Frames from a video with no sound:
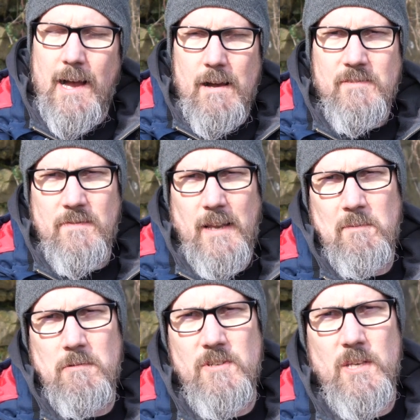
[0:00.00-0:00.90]
I've
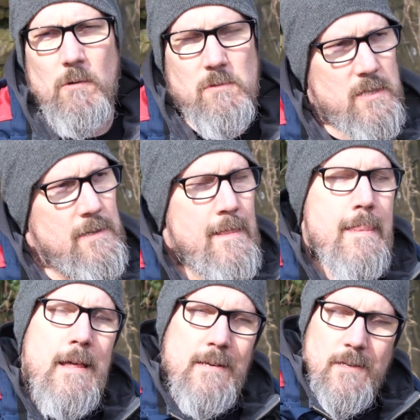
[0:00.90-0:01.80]
developed the results,
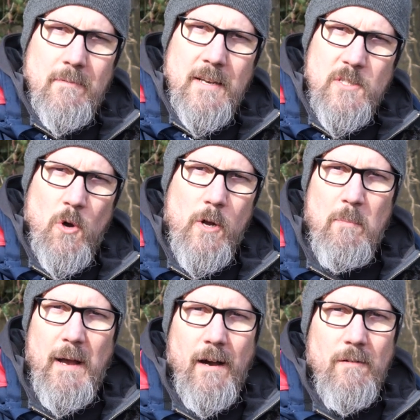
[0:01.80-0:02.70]
so I'm going to talk
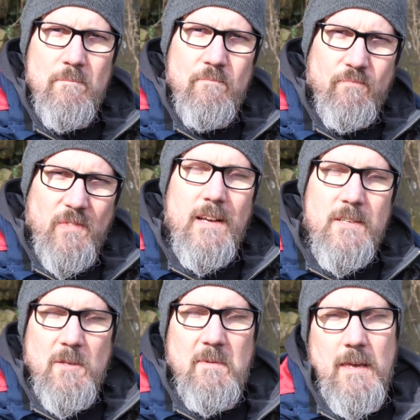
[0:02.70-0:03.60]
about
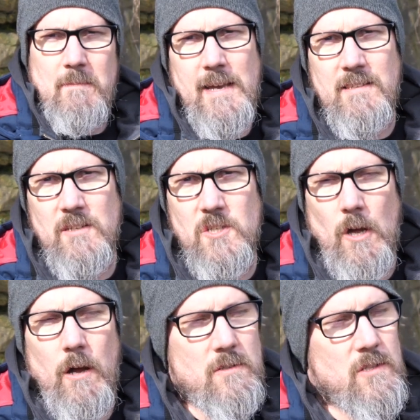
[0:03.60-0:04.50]
some of the amazing
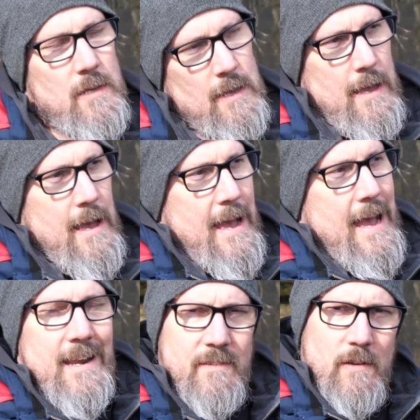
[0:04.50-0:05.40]
shots
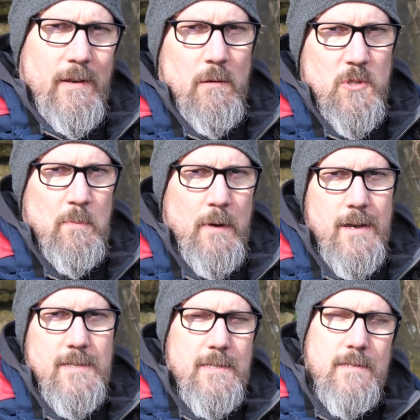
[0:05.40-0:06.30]
and a few little
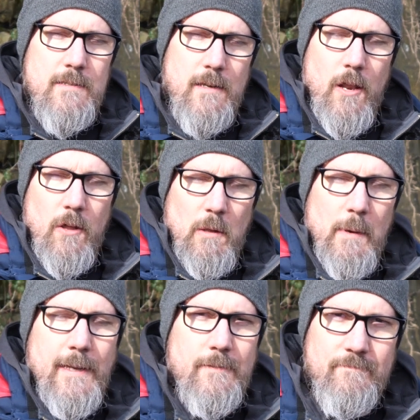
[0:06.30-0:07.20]
surprises along the way.